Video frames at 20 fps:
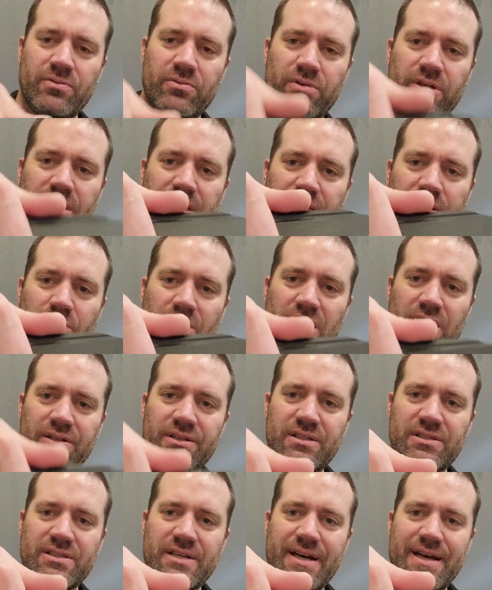really well
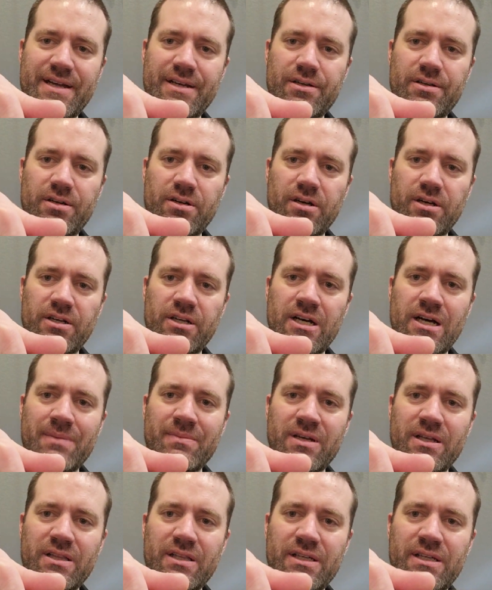designed
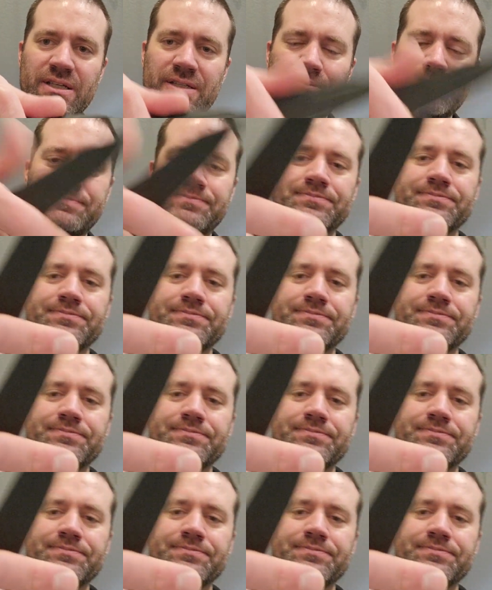ergonomically.